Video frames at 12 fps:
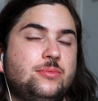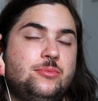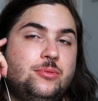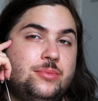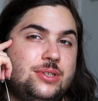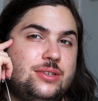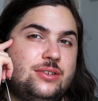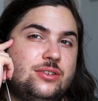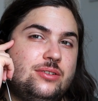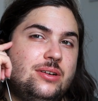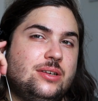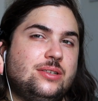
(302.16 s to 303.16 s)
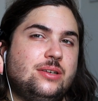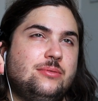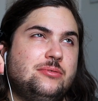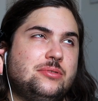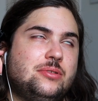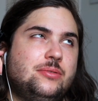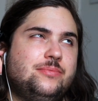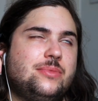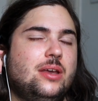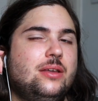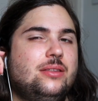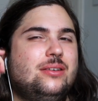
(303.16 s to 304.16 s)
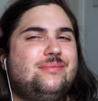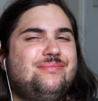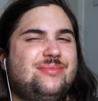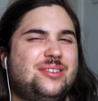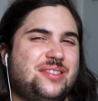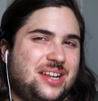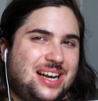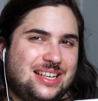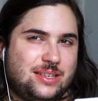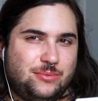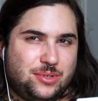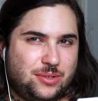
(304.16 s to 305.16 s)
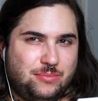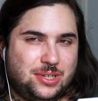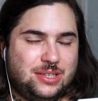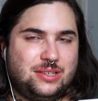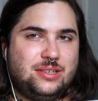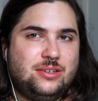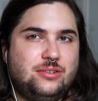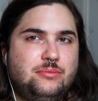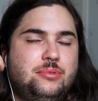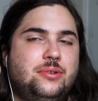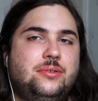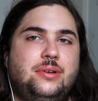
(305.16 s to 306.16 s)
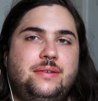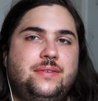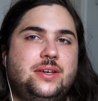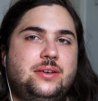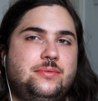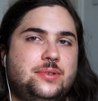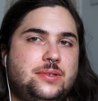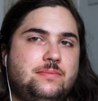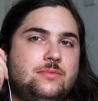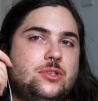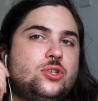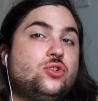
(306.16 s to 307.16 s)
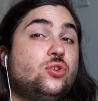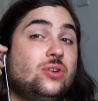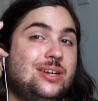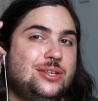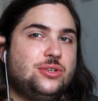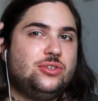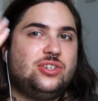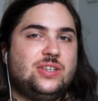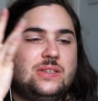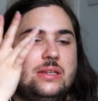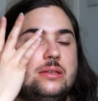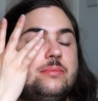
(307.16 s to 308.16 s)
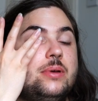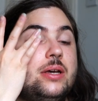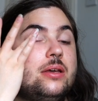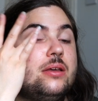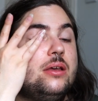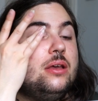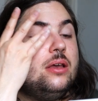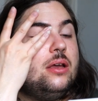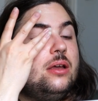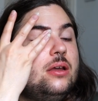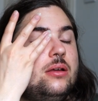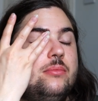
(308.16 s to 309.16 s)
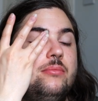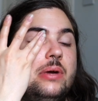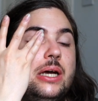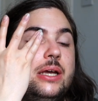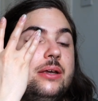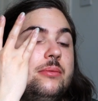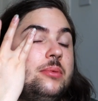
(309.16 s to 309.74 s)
was more my decision. Last time it was not. Not that last time wasn't my decision, but I think it was strongly suggested by my